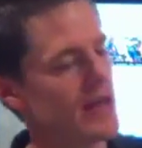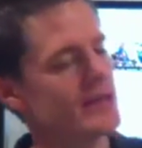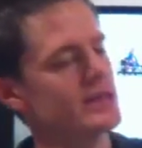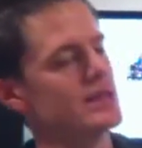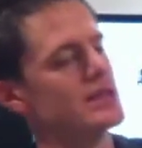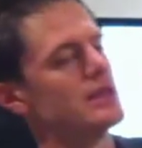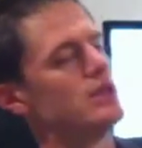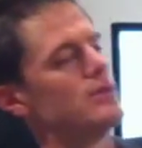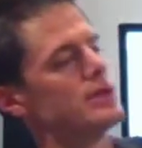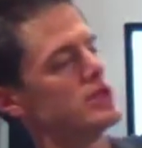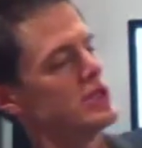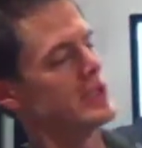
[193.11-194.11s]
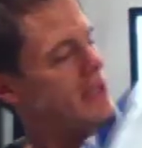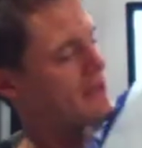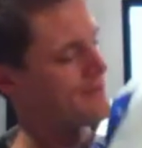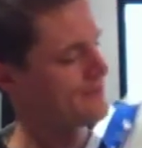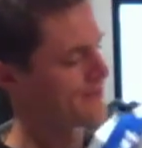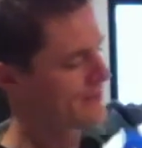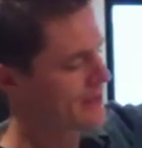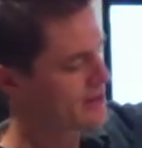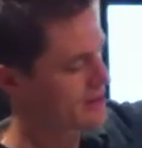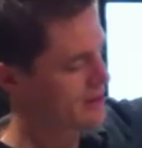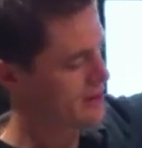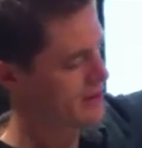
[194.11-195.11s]
As it gets a little bit chillier,
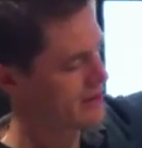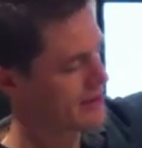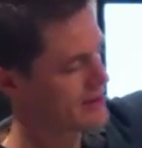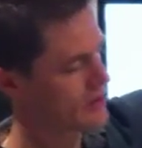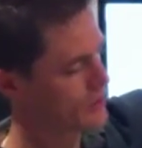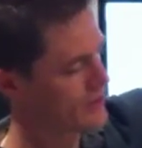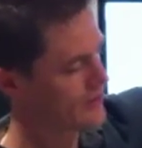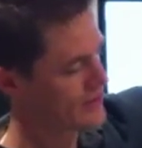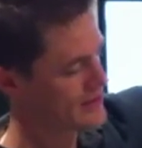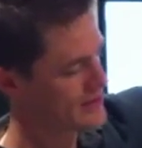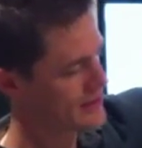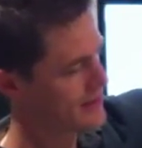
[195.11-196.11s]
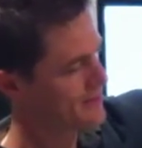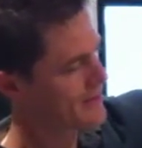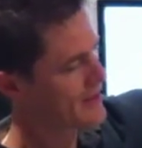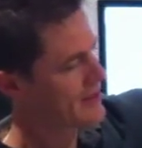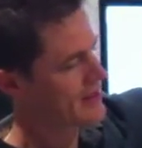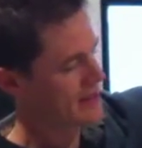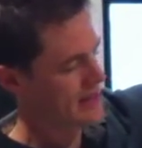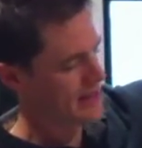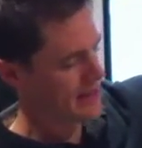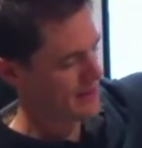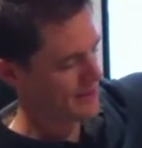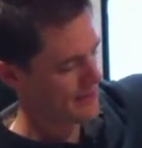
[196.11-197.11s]
that's a wind vest there.
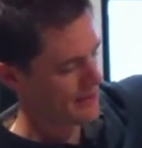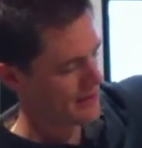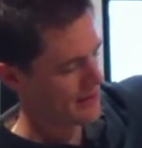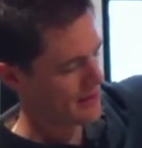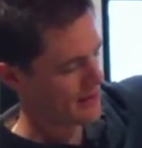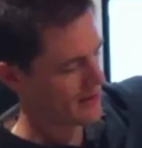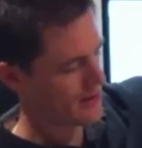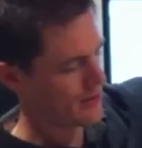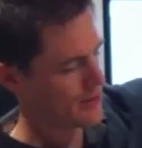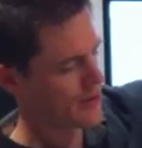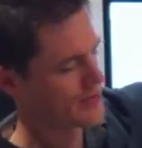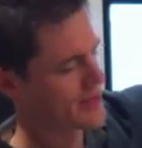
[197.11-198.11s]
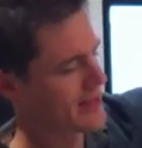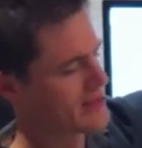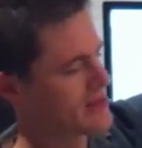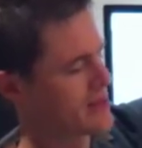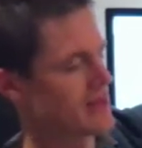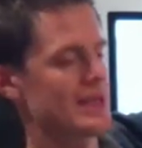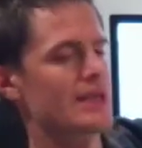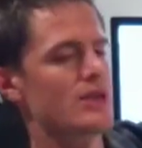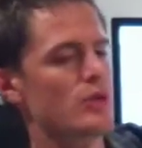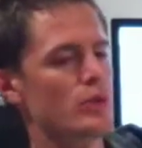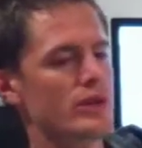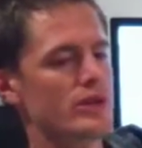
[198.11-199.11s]
The purpose of that is just to take
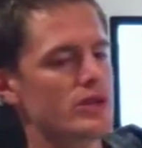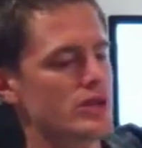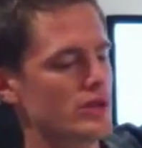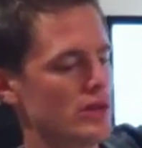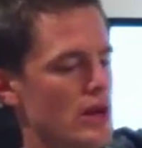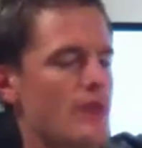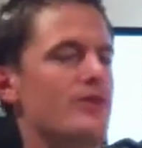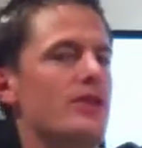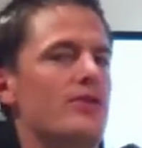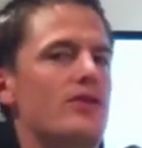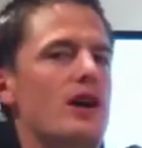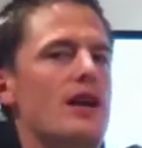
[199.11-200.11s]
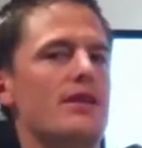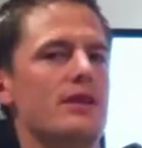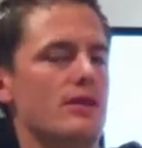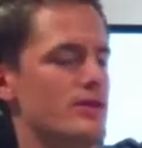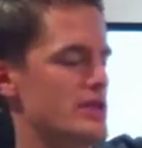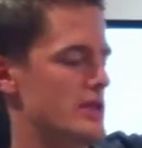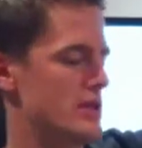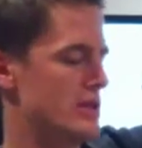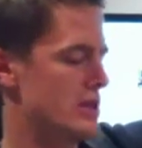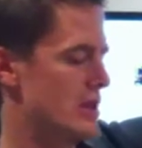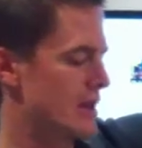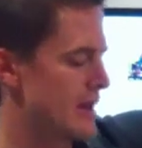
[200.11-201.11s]
the wind chill off the front, obviously as